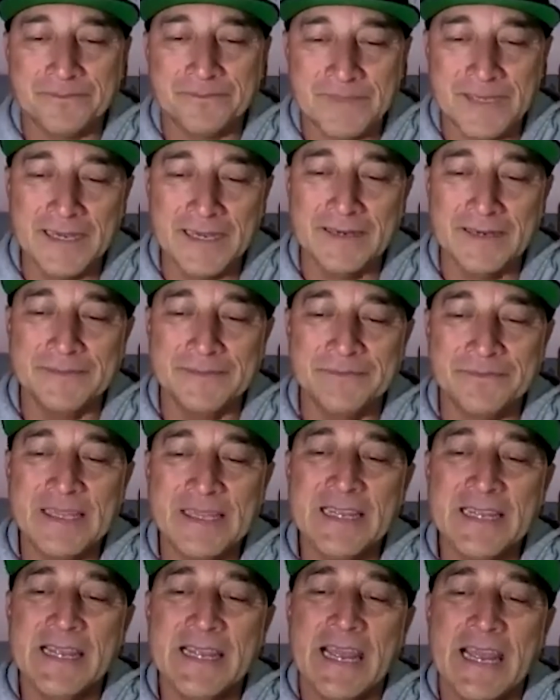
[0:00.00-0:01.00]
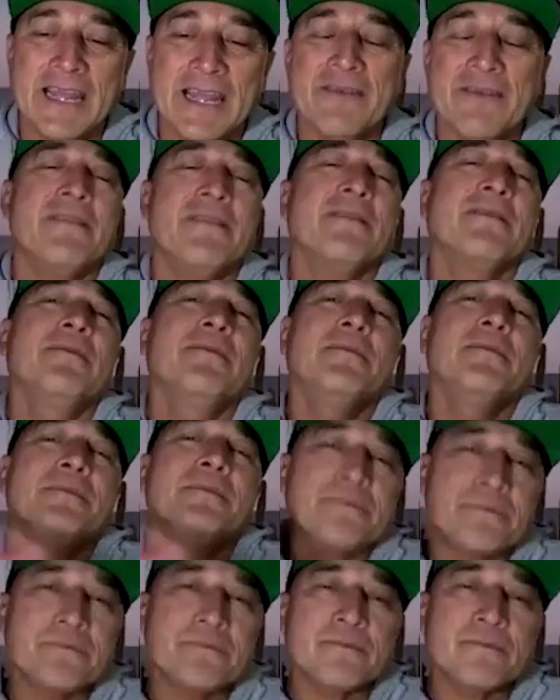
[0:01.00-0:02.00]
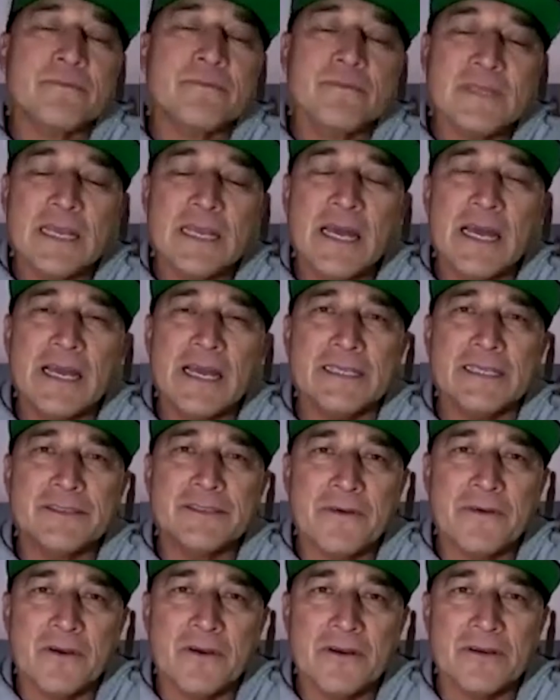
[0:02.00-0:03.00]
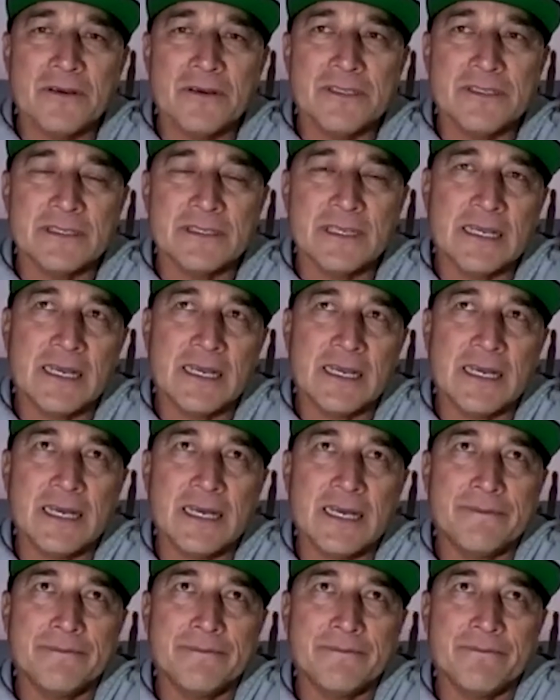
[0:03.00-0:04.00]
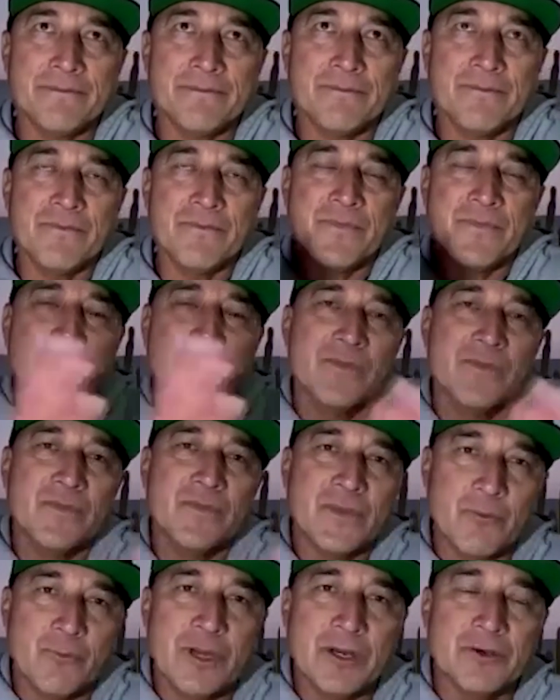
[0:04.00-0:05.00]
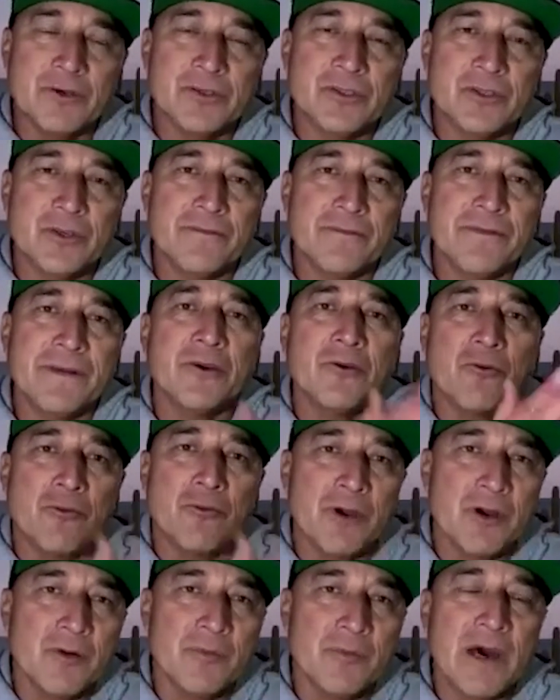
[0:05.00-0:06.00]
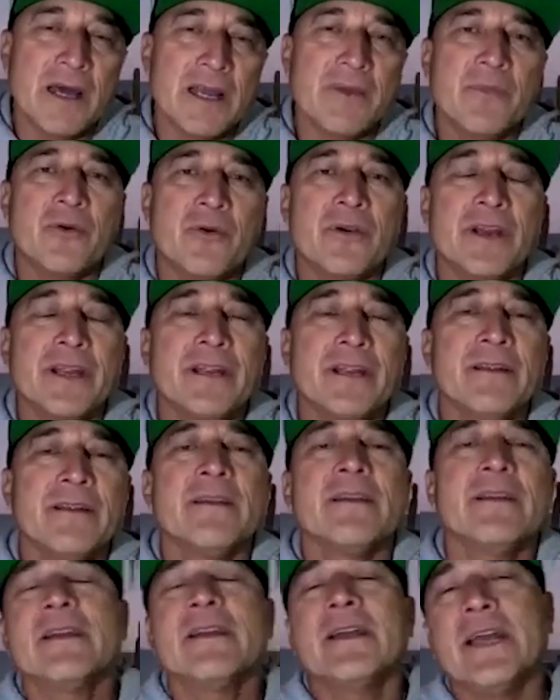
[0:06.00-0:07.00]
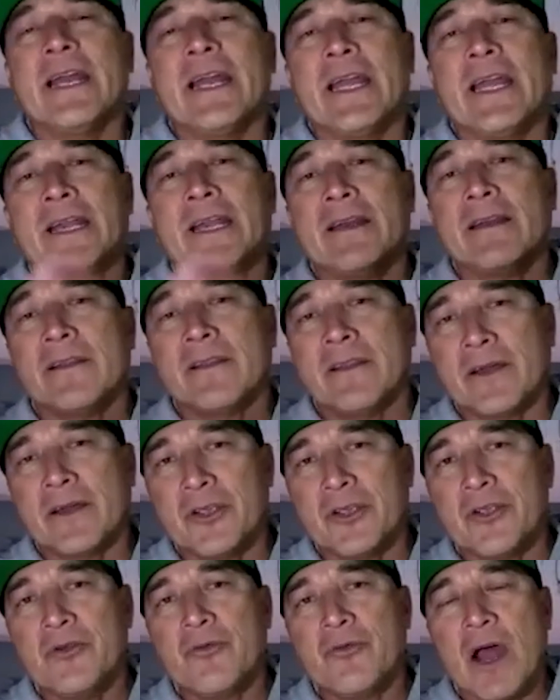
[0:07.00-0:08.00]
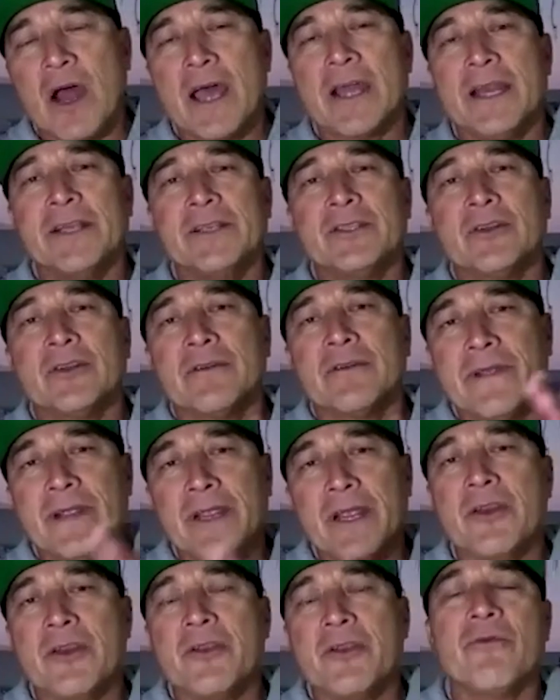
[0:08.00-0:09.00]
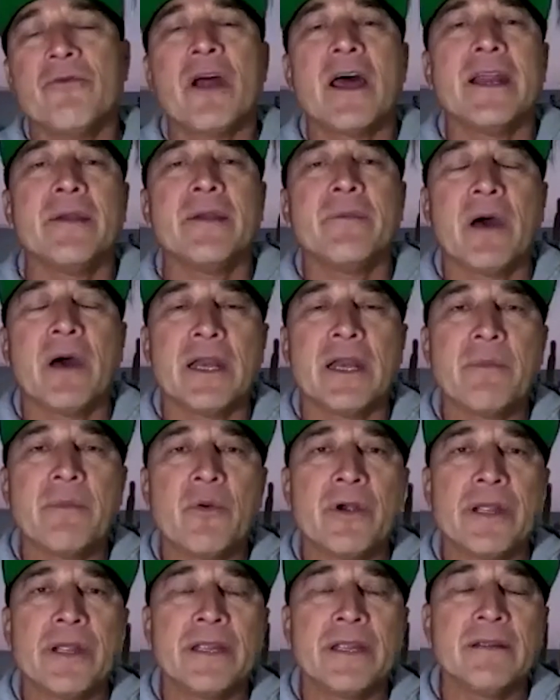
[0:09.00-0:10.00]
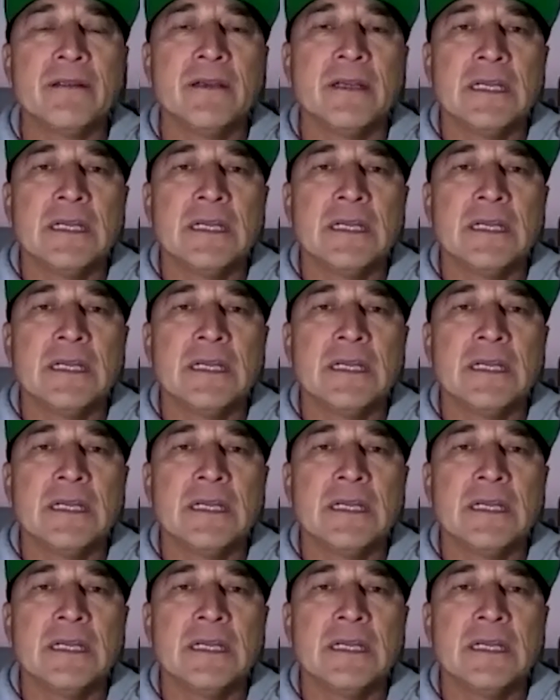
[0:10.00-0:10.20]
Yeah. And As far as the real surfing or real bodyboarding and the YouRiding surfing and YouRiding bodyboarding,